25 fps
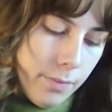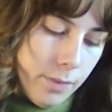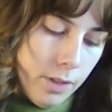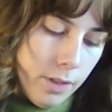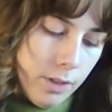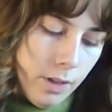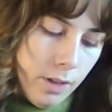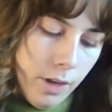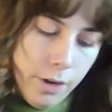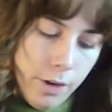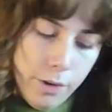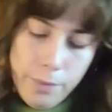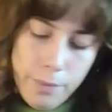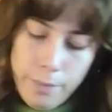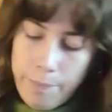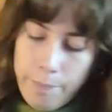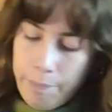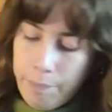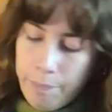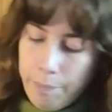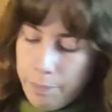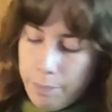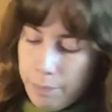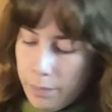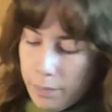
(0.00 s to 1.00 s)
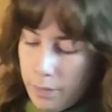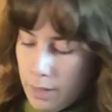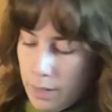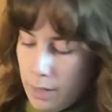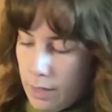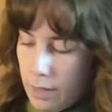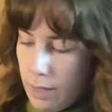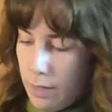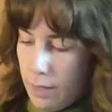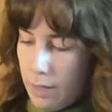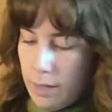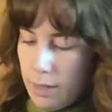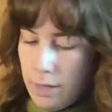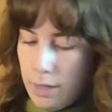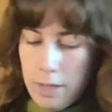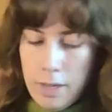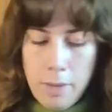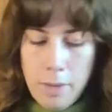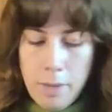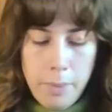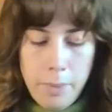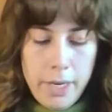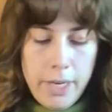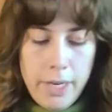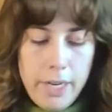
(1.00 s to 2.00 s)
So,
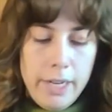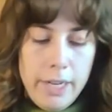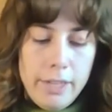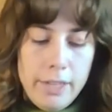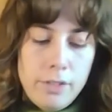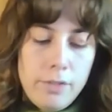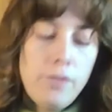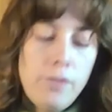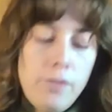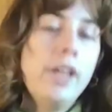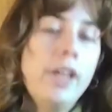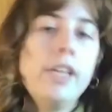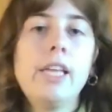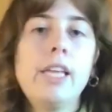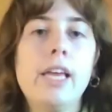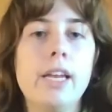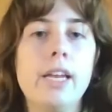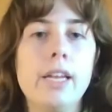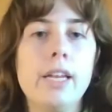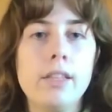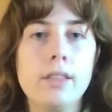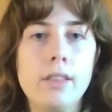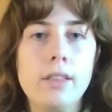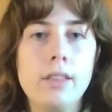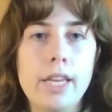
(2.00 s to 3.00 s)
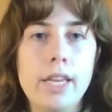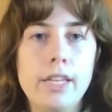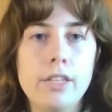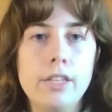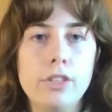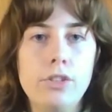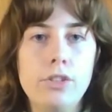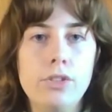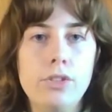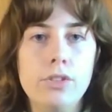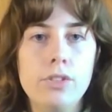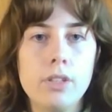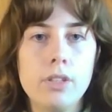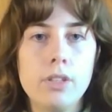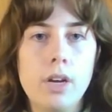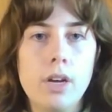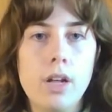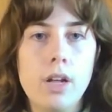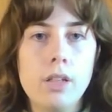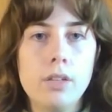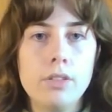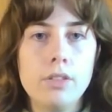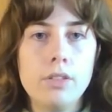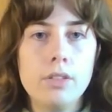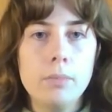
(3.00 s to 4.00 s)
but it is fun they can choose their
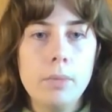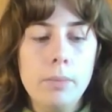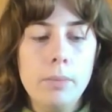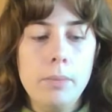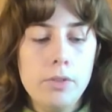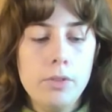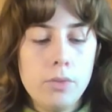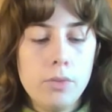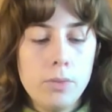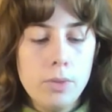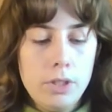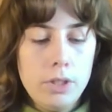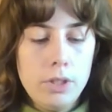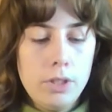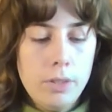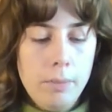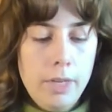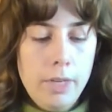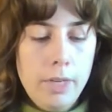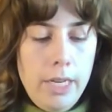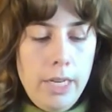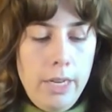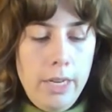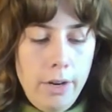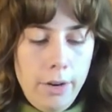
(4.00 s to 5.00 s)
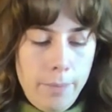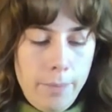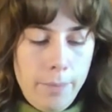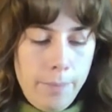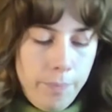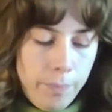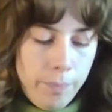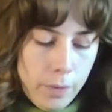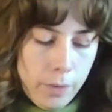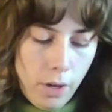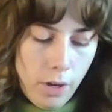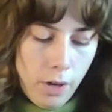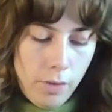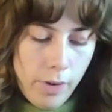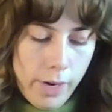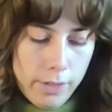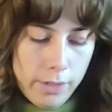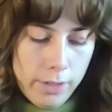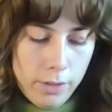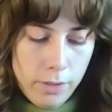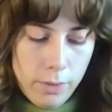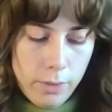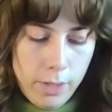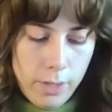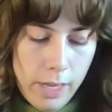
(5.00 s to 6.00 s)
colors and maybe squish them in here.
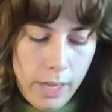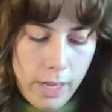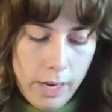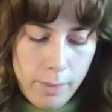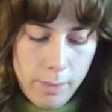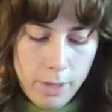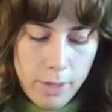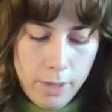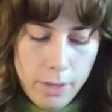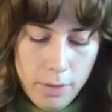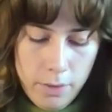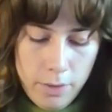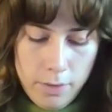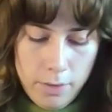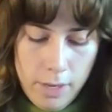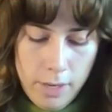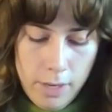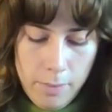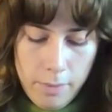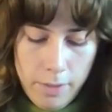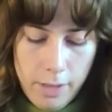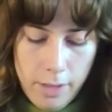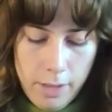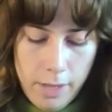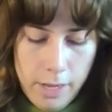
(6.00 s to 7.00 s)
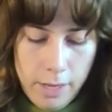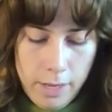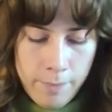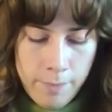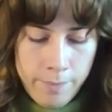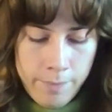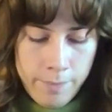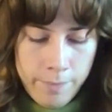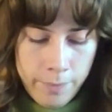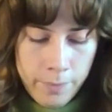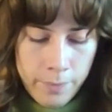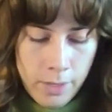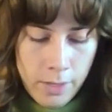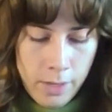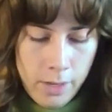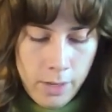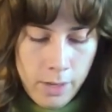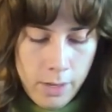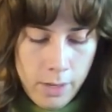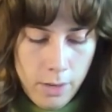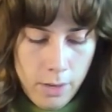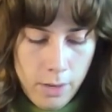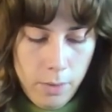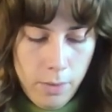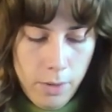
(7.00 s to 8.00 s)
Alright, so again, I'm going to do the same thing.
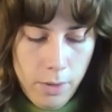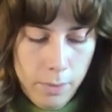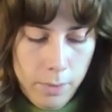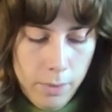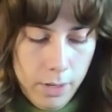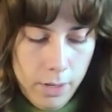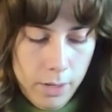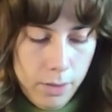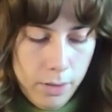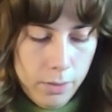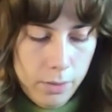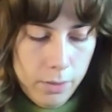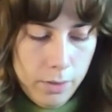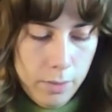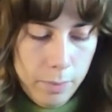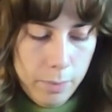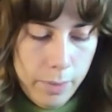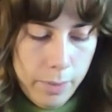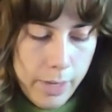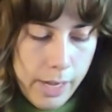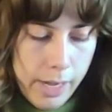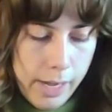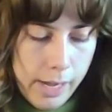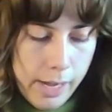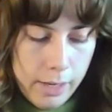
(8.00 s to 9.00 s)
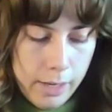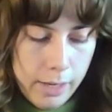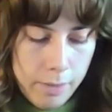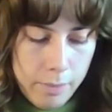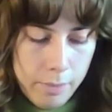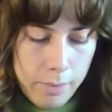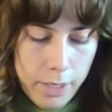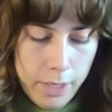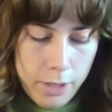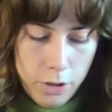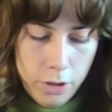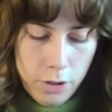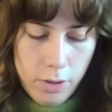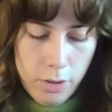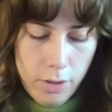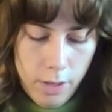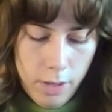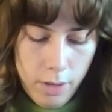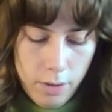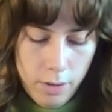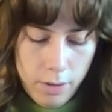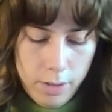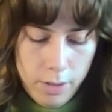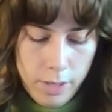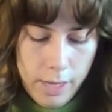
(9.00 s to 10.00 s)
I'm going to close the bag and make sure that
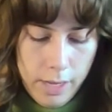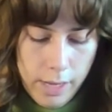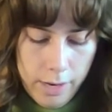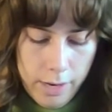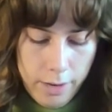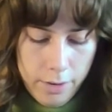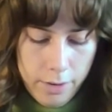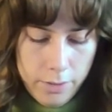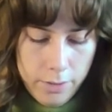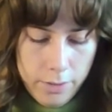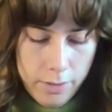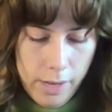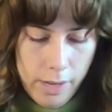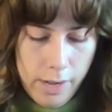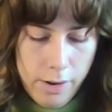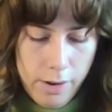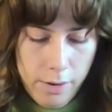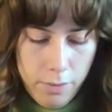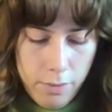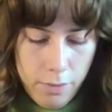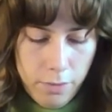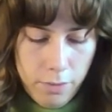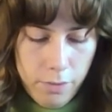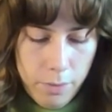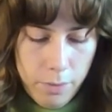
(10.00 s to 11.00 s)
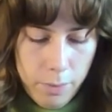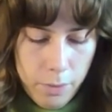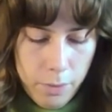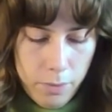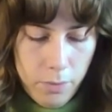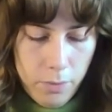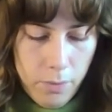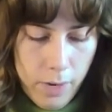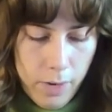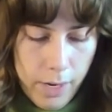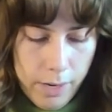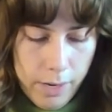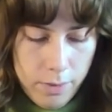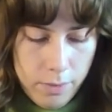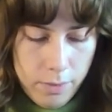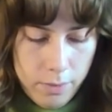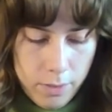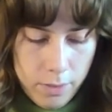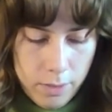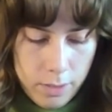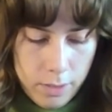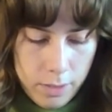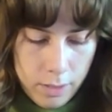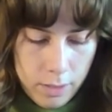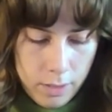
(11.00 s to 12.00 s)
all the air's out from
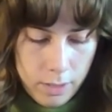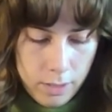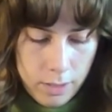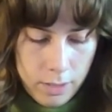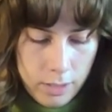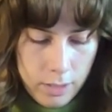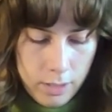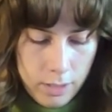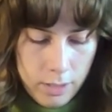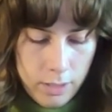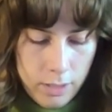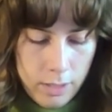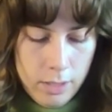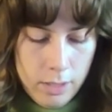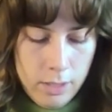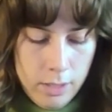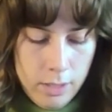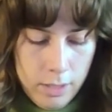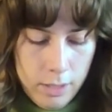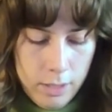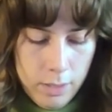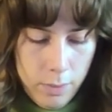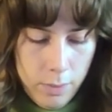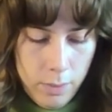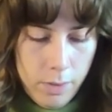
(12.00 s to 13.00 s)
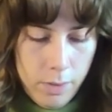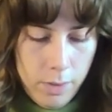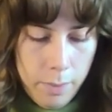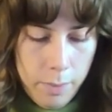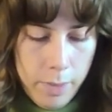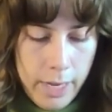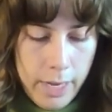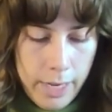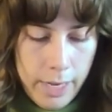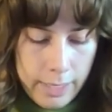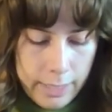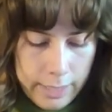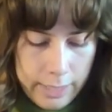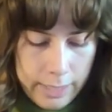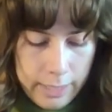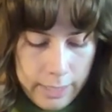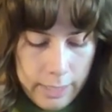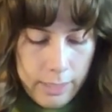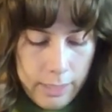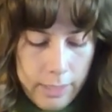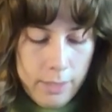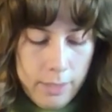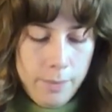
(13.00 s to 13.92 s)
around where the paint is.